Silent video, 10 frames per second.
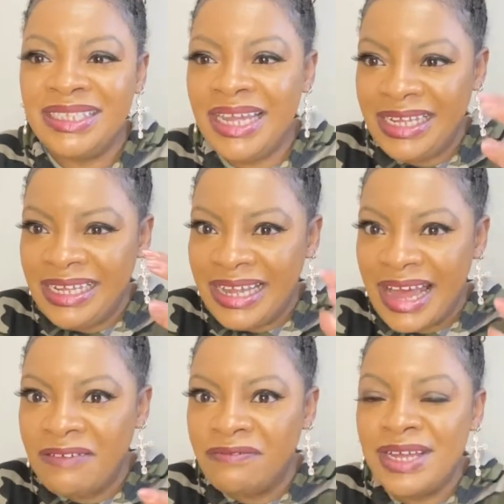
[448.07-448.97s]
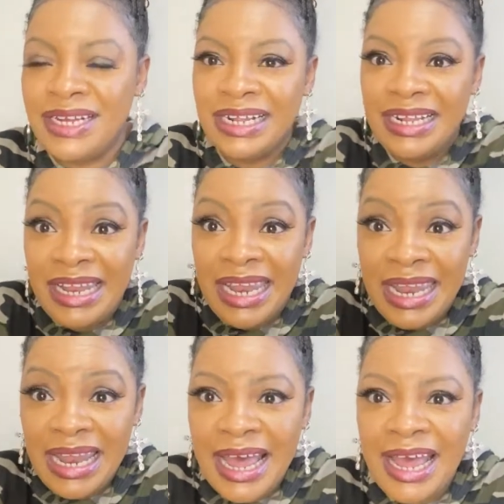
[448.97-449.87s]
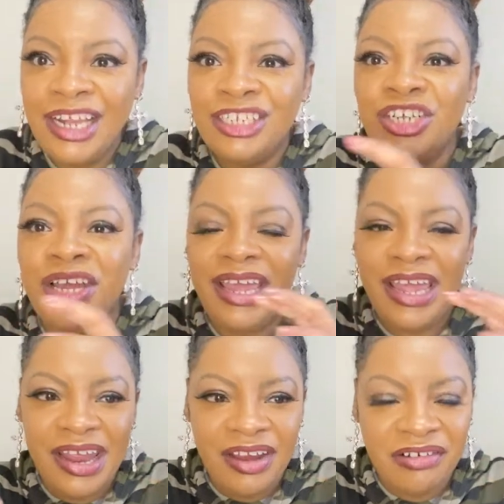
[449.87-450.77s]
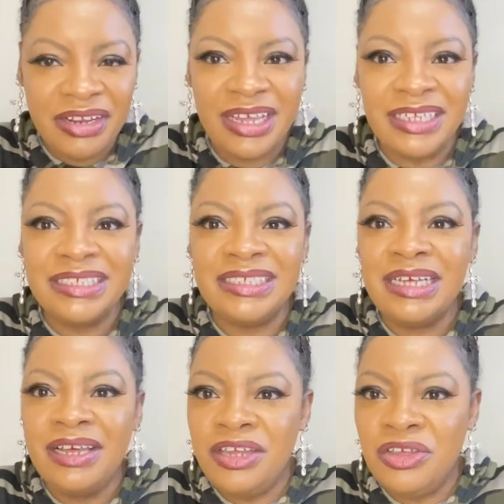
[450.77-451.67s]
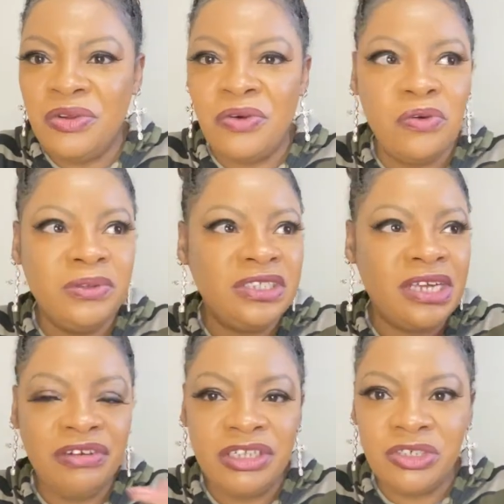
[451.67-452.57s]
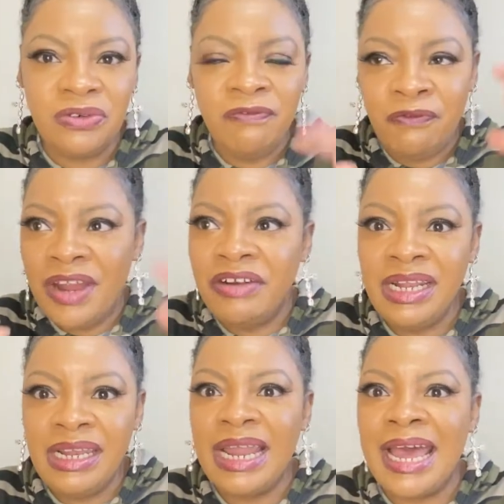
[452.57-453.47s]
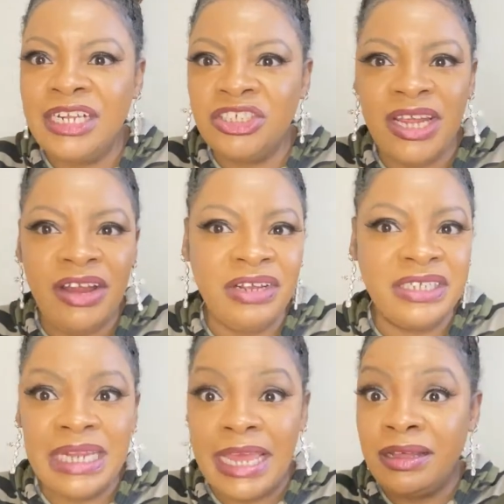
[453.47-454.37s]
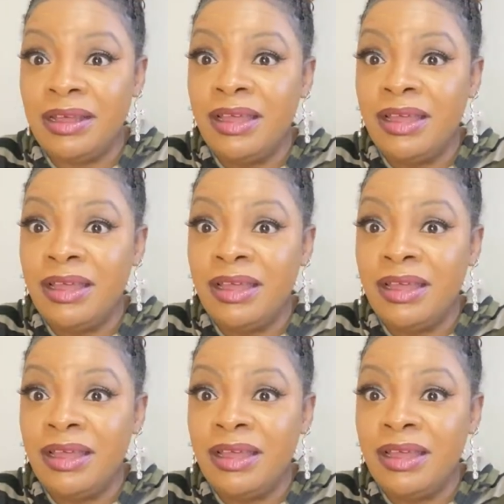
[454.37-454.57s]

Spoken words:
They govern large areas, you know, territory, very large areas, like